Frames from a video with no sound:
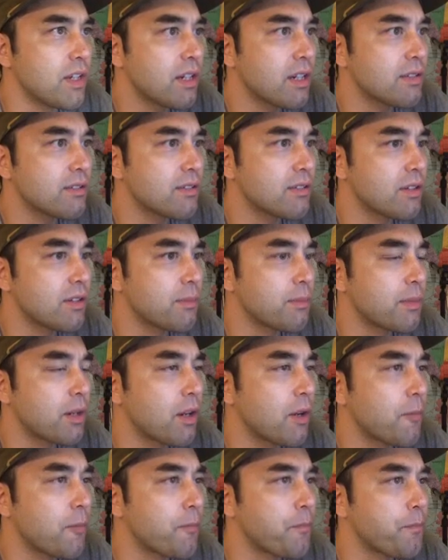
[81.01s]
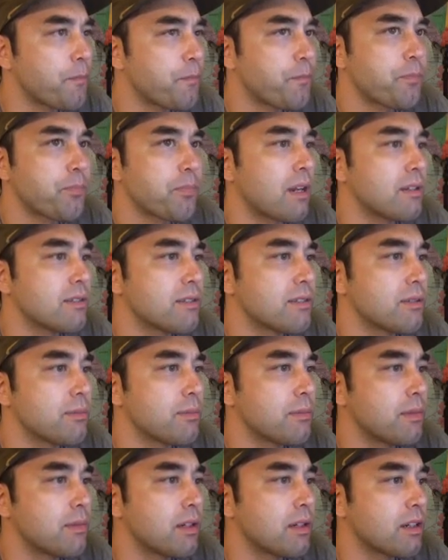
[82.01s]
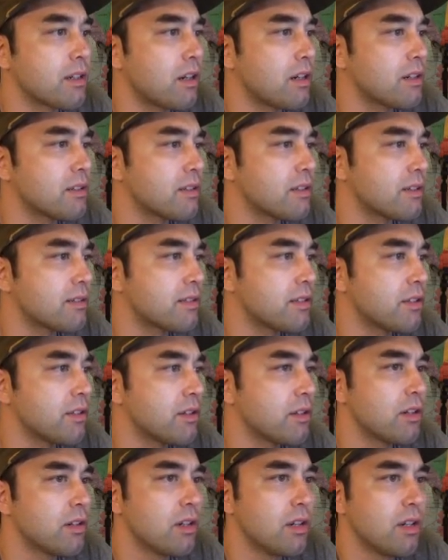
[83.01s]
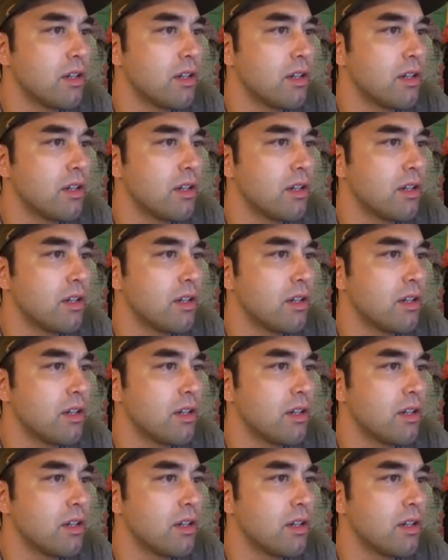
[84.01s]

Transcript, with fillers: guys some um, uh, back some mixed here.